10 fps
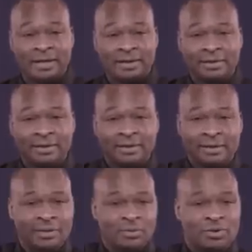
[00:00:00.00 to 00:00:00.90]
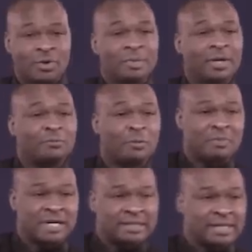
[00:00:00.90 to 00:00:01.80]
He was coming out for
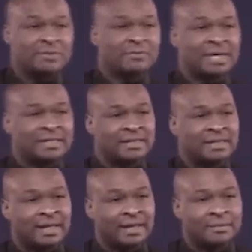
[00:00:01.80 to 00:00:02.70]
president of Nigeria.